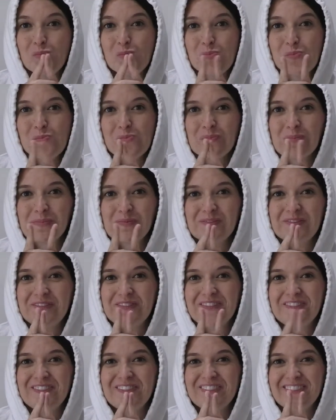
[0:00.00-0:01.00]

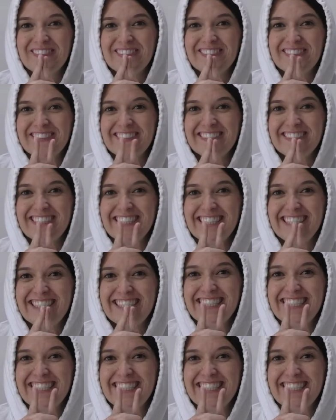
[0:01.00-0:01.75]
[no speech]